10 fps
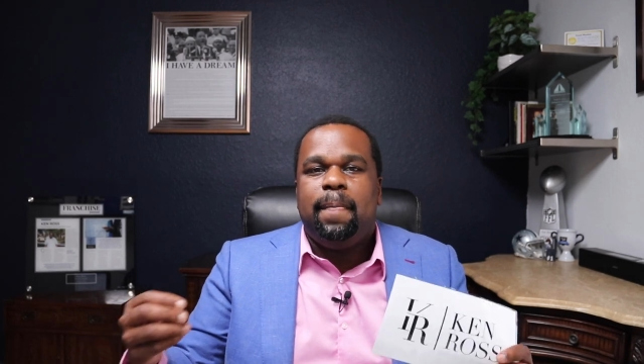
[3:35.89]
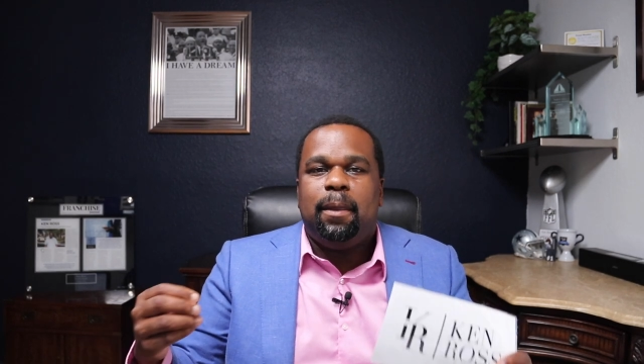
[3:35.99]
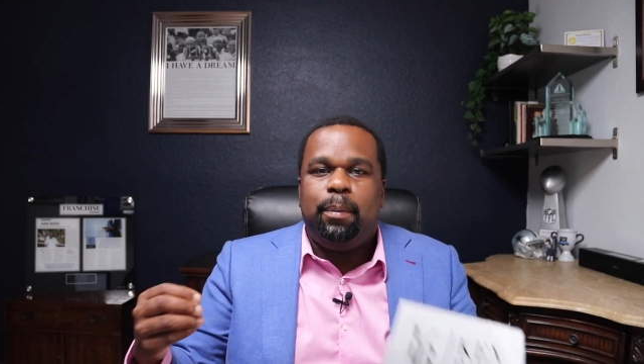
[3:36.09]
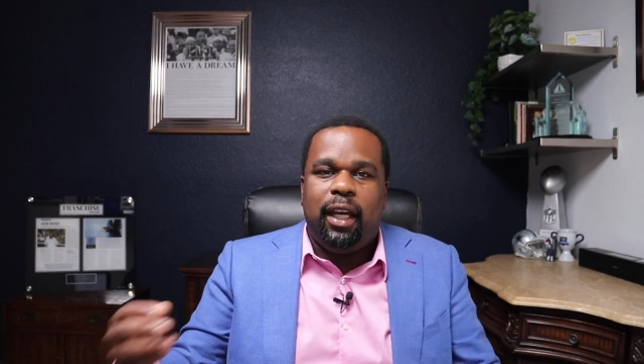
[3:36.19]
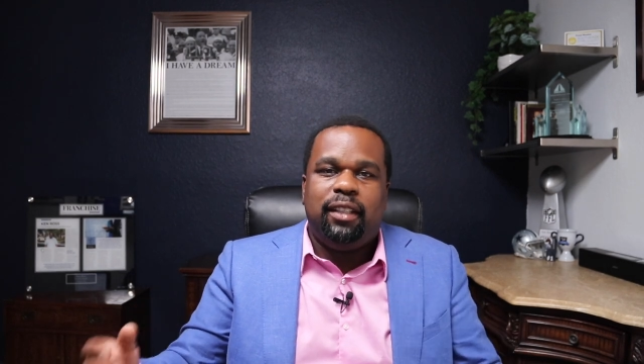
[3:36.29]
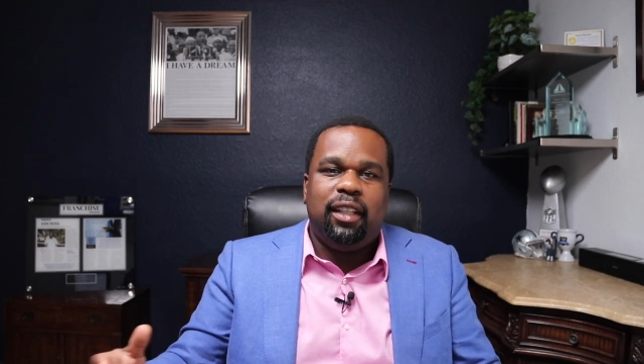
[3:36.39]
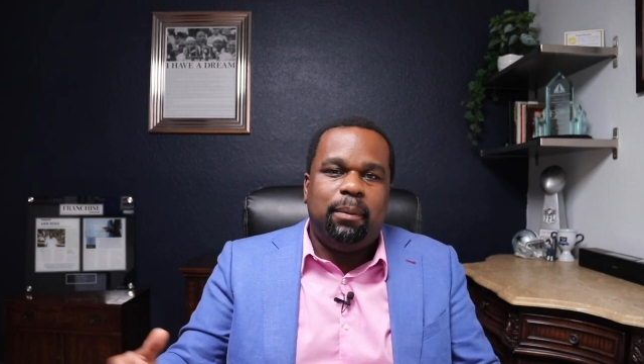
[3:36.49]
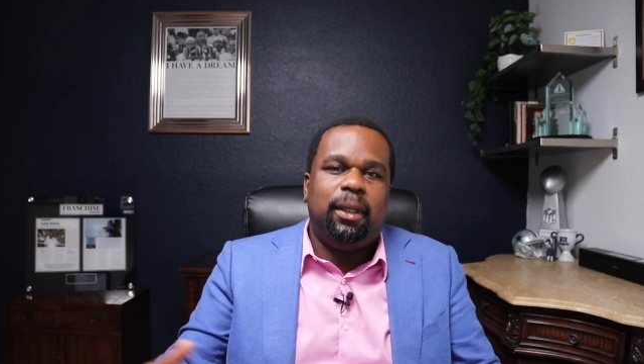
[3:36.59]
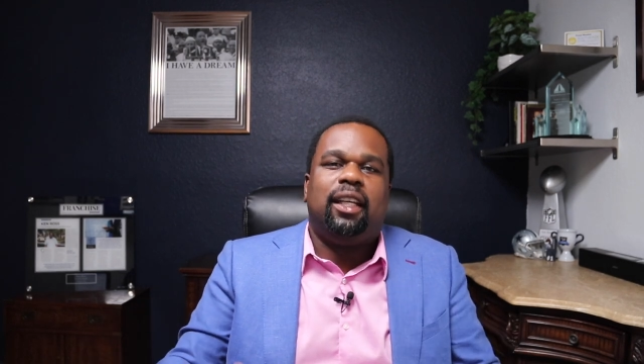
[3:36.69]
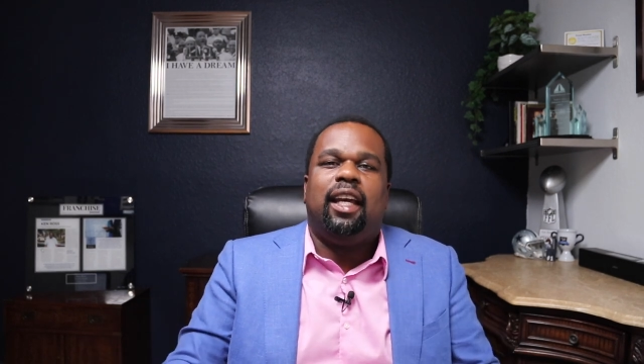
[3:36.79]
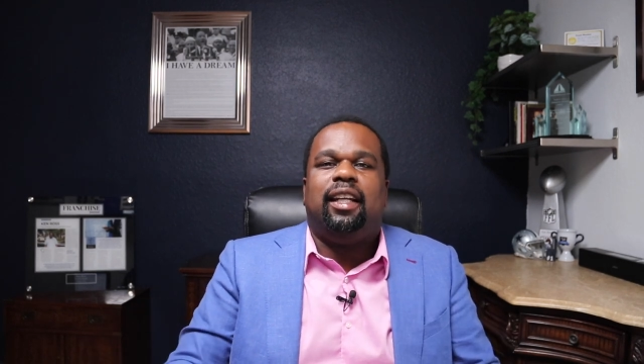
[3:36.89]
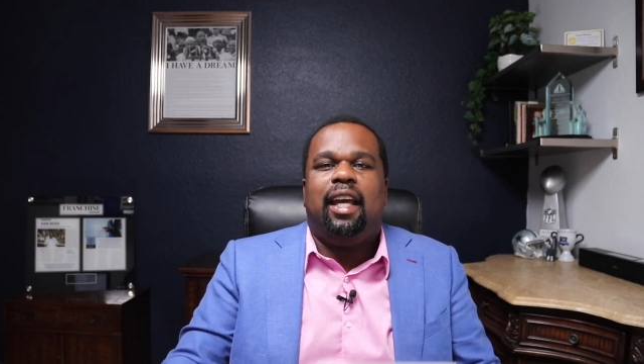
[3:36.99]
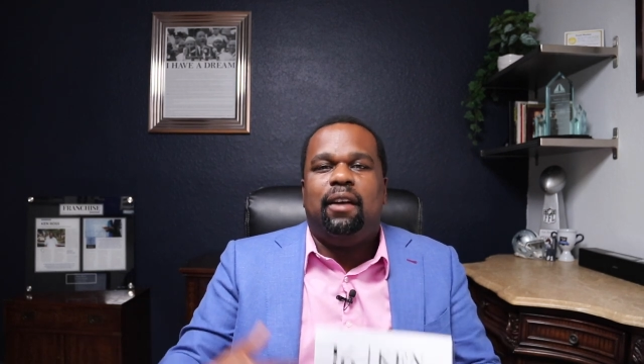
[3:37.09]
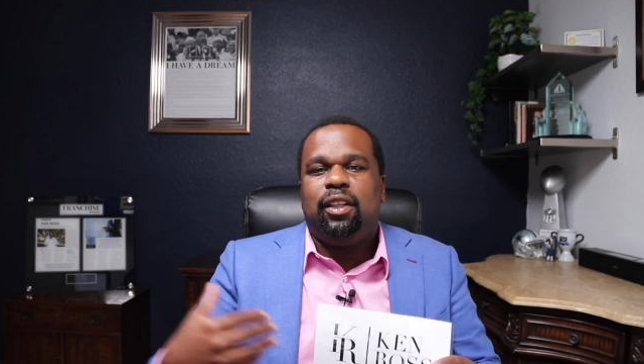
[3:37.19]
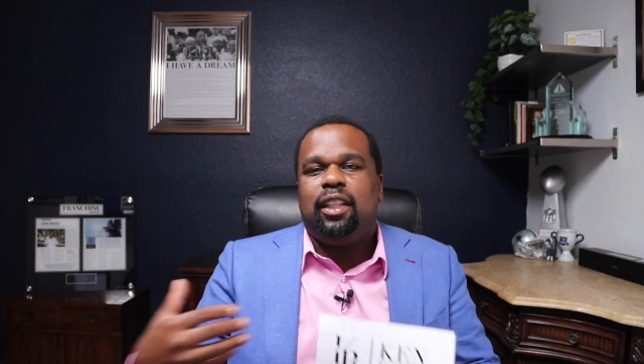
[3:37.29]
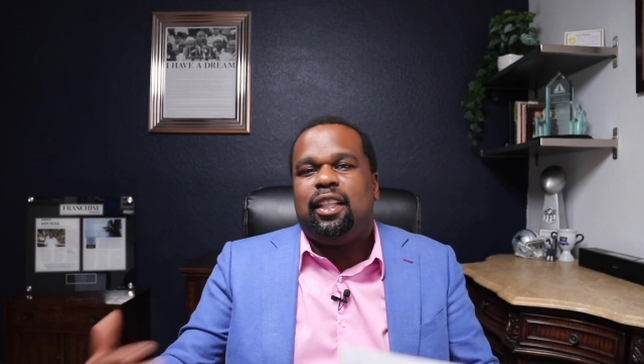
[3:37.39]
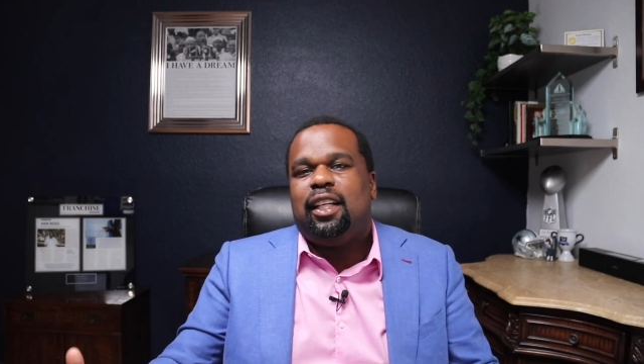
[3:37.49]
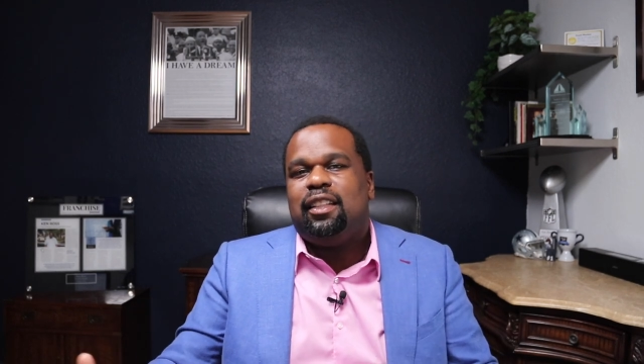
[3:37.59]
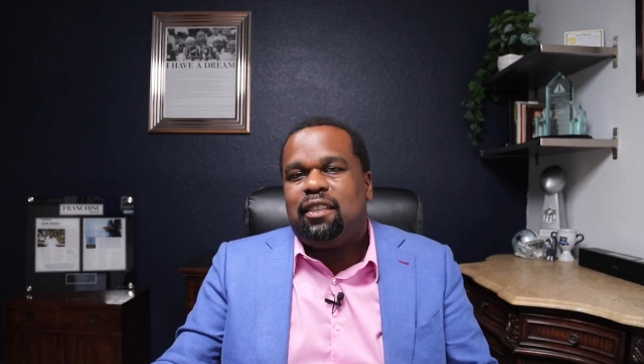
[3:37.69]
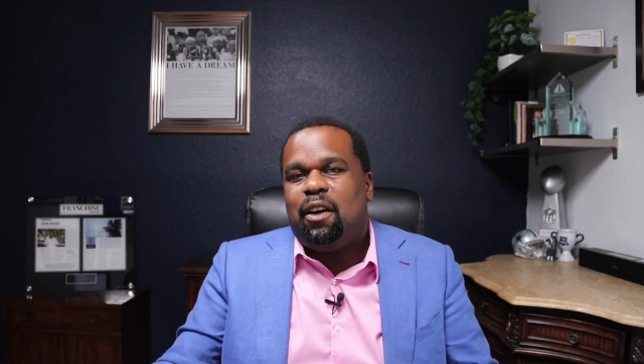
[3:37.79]
the pandemic and everything
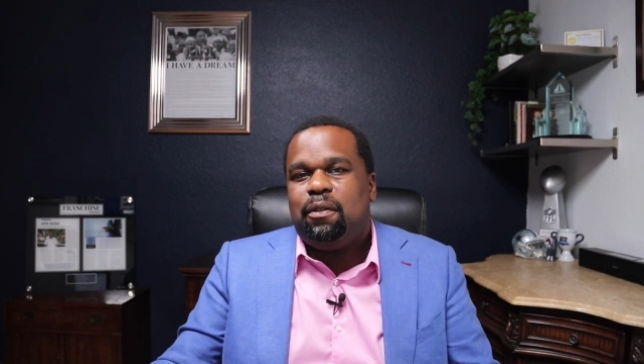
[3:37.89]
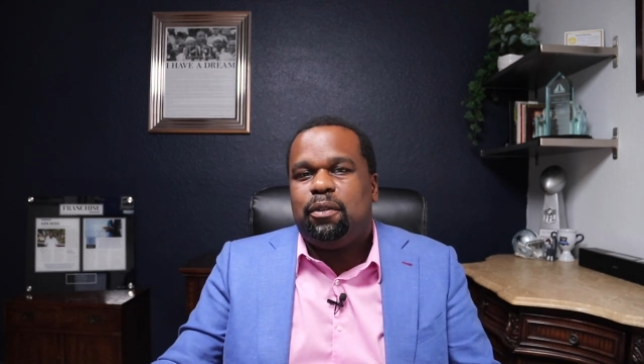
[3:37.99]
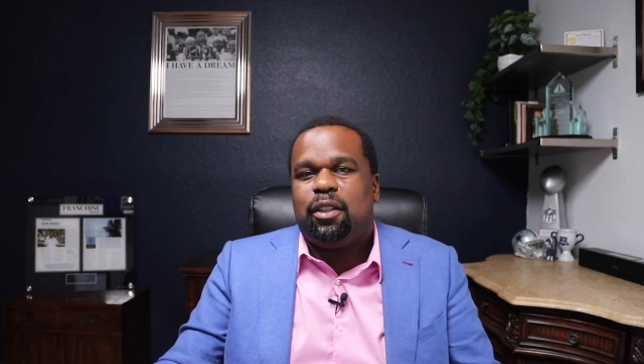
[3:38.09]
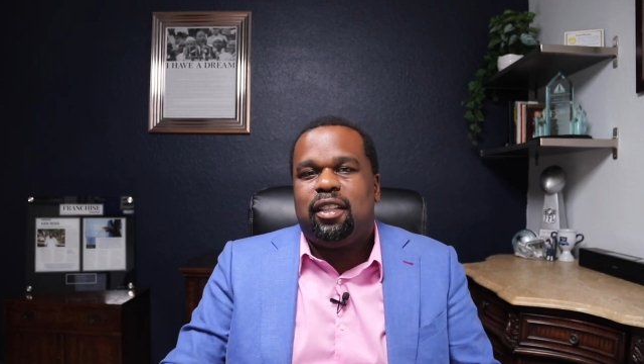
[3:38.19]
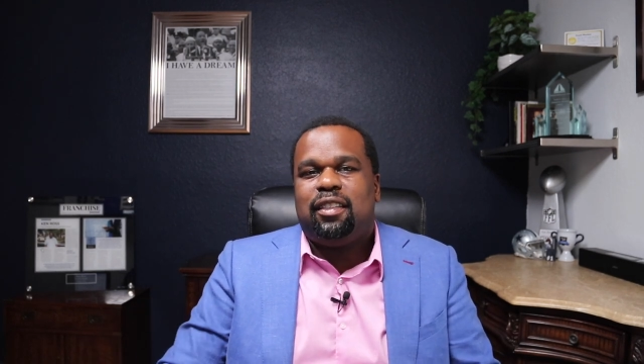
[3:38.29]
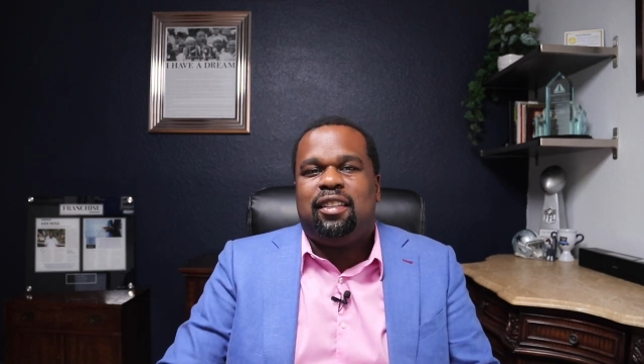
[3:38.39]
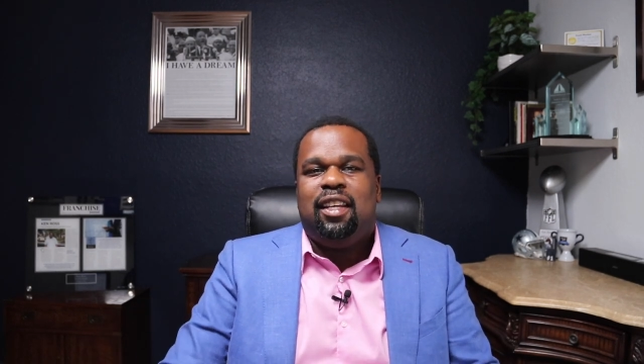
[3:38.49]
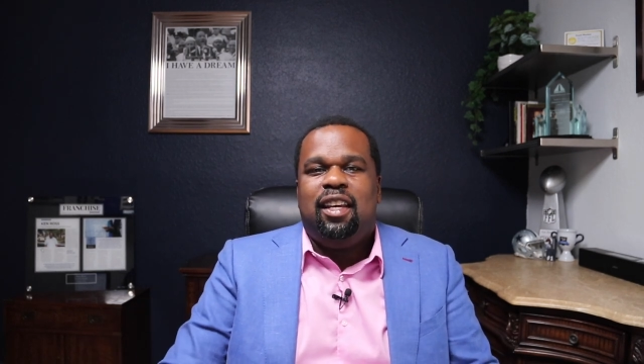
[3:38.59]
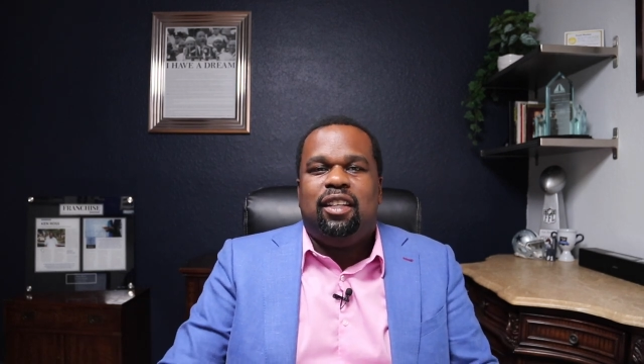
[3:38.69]
that has offered us